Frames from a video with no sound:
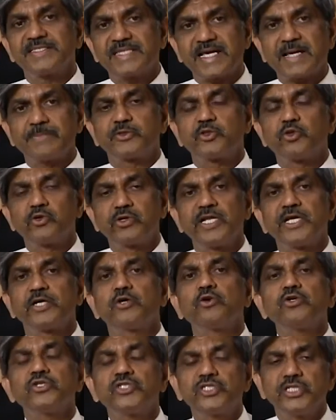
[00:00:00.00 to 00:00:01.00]
is absolutely
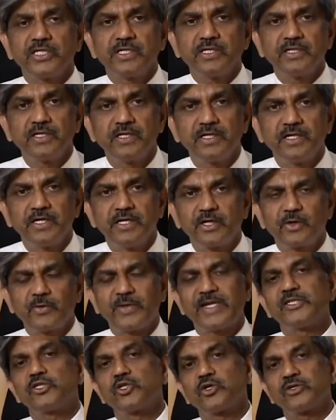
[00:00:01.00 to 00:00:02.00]
crucial to
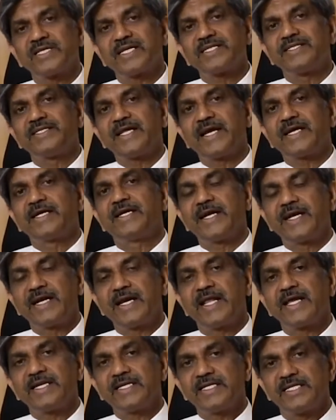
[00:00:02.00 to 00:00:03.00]
ensure that that
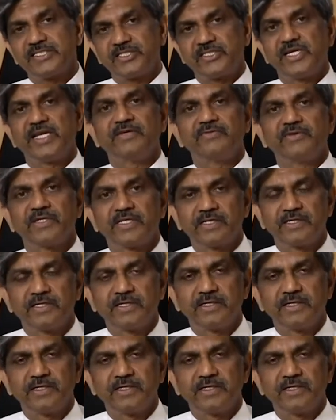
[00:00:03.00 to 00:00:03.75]
deadline is delivered.